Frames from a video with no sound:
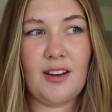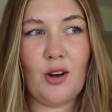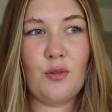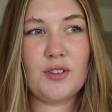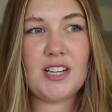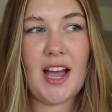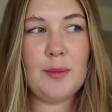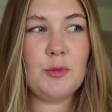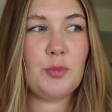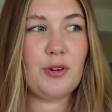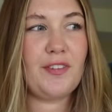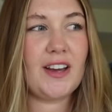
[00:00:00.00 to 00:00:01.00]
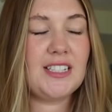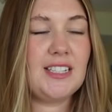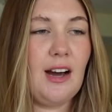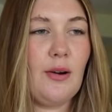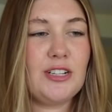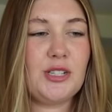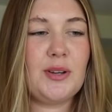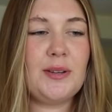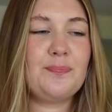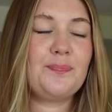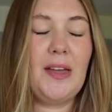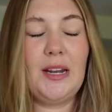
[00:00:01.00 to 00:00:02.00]
over time and perfected how I do
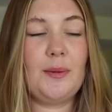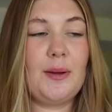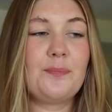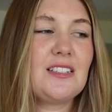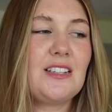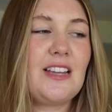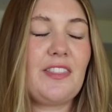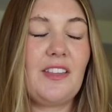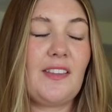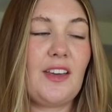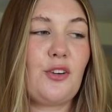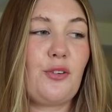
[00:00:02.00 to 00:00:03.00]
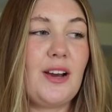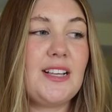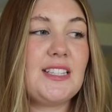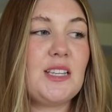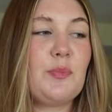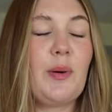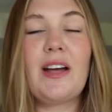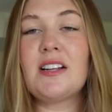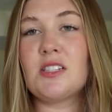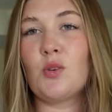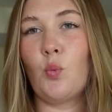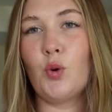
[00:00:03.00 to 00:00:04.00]
it. Anyway, it's nothing like crazy,
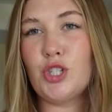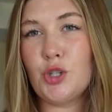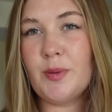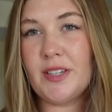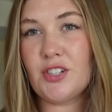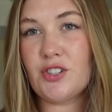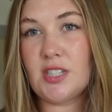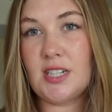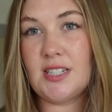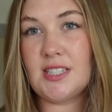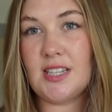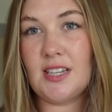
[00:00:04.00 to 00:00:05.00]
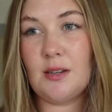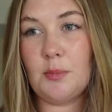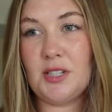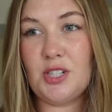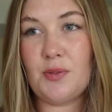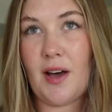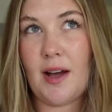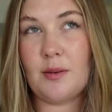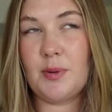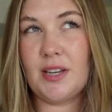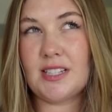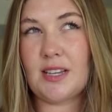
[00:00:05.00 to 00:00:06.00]
but would you be interested in seeing me do
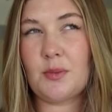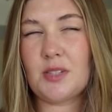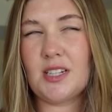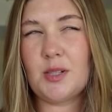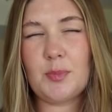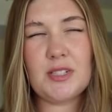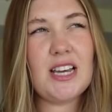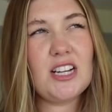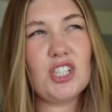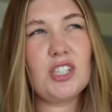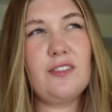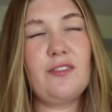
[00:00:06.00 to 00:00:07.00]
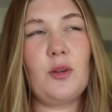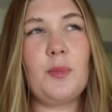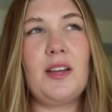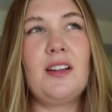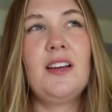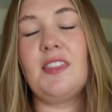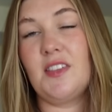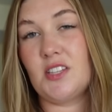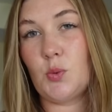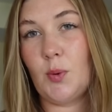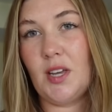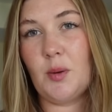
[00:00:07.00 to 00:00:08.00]
that? Because I was gonna potentially film it
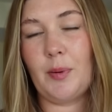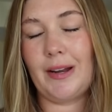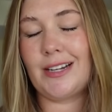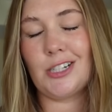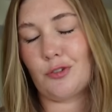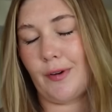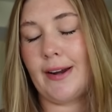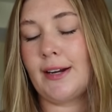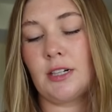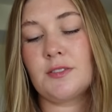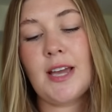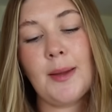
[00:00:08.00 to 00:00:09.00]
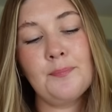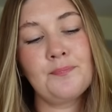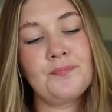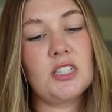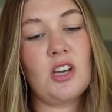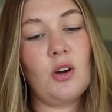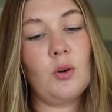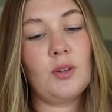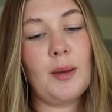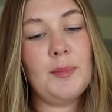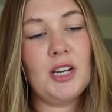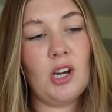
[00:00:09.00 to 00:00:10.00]
this week, but I just ran out of time. So
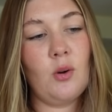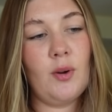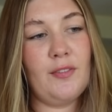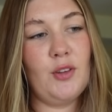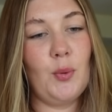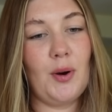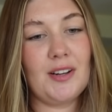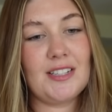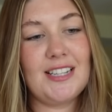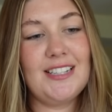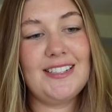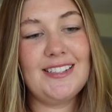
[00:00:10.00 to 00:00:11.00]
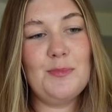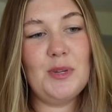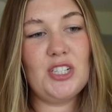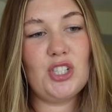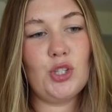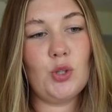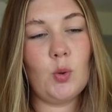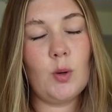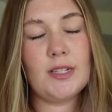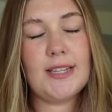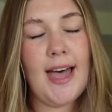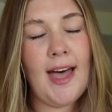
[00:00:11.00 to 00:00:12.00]
let me know if you want me to
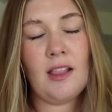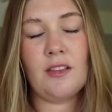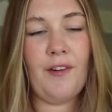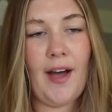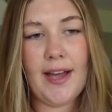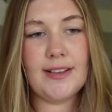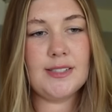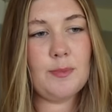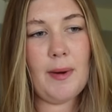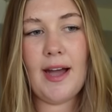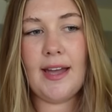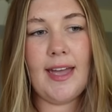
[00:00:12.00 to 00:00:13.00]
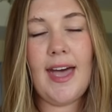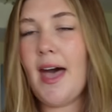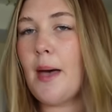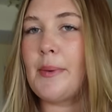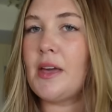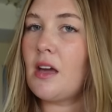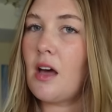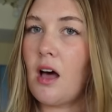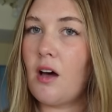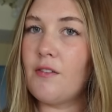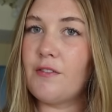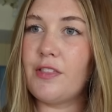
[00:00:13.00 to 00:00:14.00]
televise my hemming
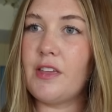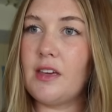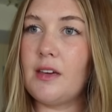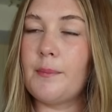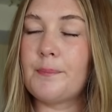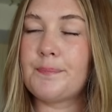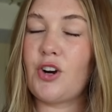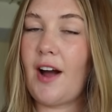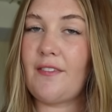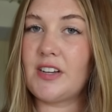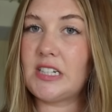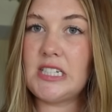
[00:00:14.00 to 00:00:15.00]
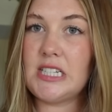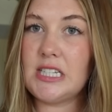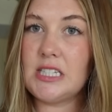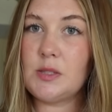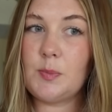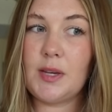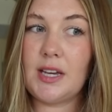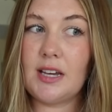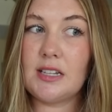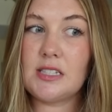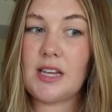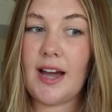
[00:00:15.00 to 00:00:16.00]
of the graphic tees,
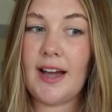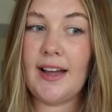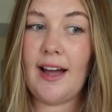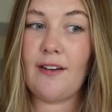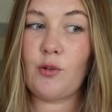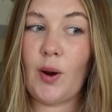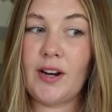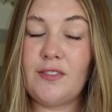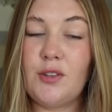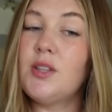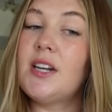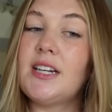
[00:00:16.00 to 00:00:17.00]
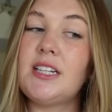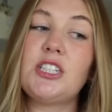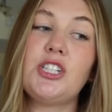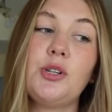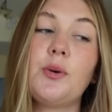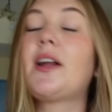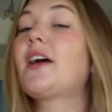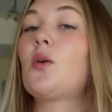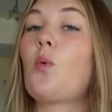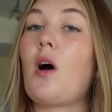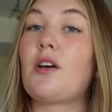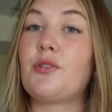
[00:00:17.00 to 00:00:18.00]
because I have quite a few that I need to do and I could
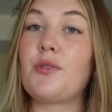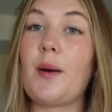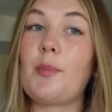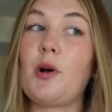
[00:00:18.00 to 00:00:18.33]
walk through that